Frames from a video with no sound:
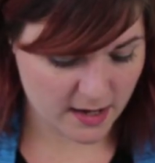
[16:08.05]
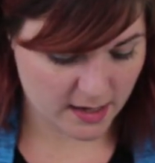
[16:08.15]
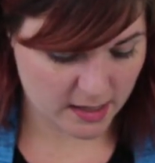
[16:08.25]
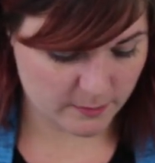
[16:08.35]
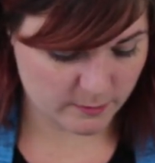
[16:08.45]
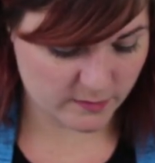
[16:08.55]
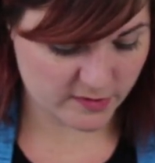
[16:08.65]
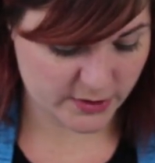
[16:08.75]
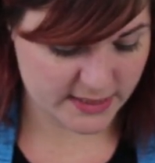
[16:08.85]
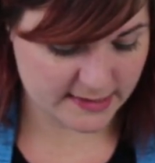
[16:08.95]

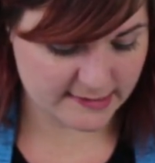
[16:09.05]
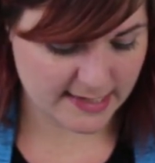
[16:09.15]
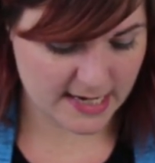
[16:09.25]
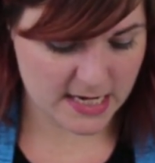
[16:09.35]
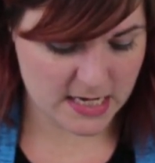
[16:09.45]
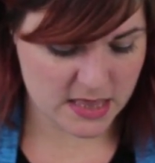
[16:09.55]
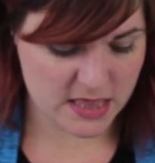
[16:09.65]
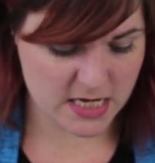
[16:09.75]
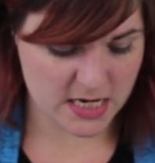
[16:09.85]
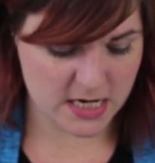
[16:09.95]
Sorry, I didn't say,
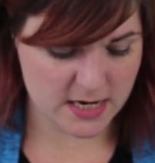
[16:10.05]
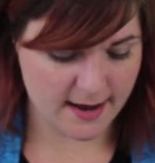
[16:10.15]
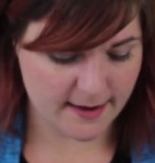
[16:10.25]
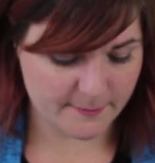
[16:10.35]
in the